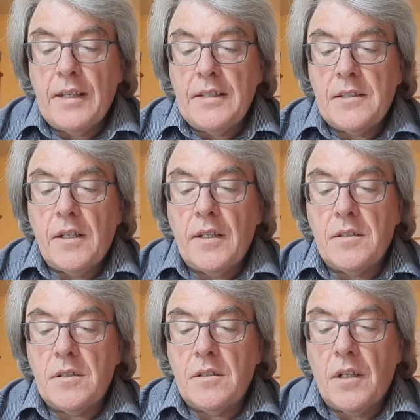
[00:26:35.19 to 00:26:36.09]
Easter
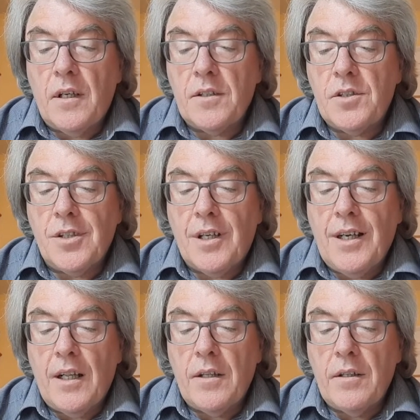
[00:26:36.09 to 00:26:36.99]
is in the Christian
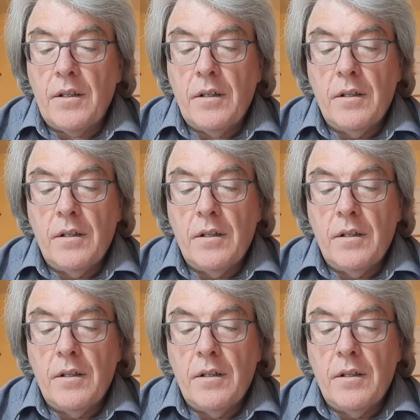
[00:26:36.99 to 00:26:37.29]
calendar,